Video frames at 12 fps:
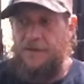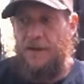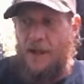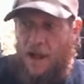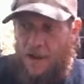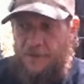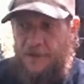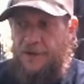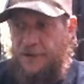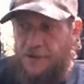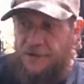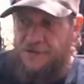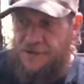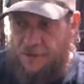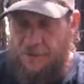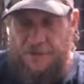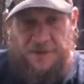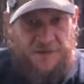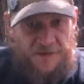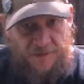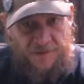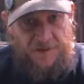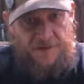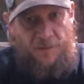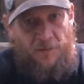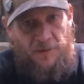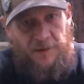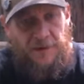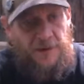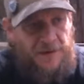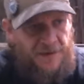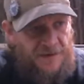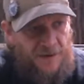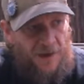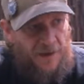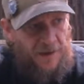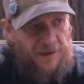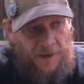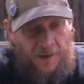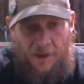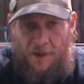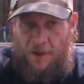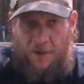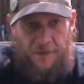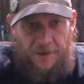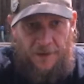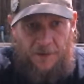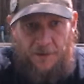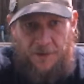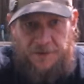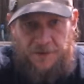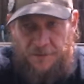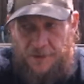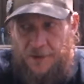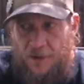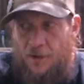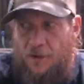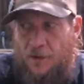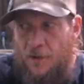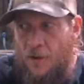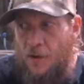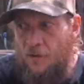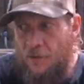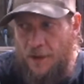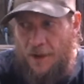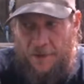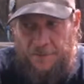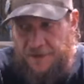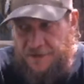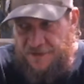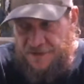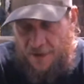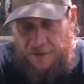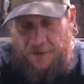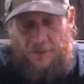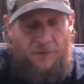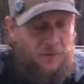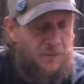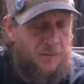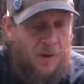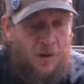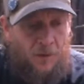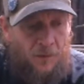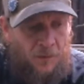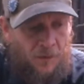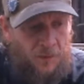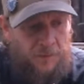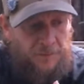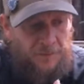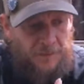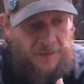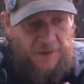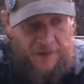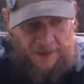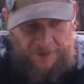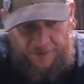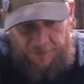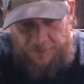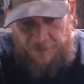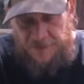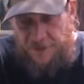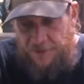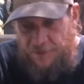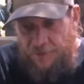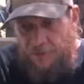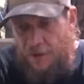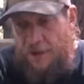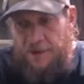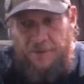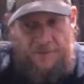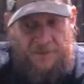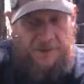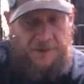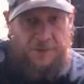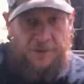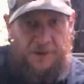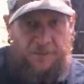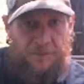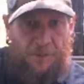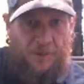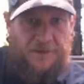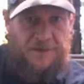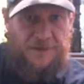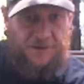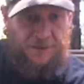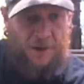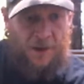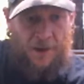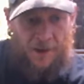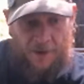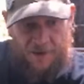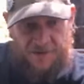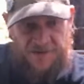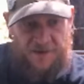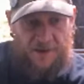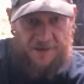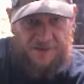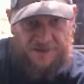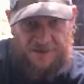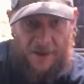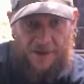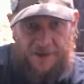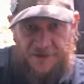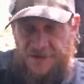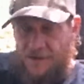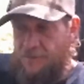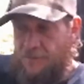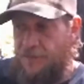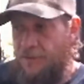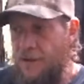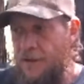having good insurance at this point is like having a luxury car or having a second home or any particular item that you can point to as a status symbol.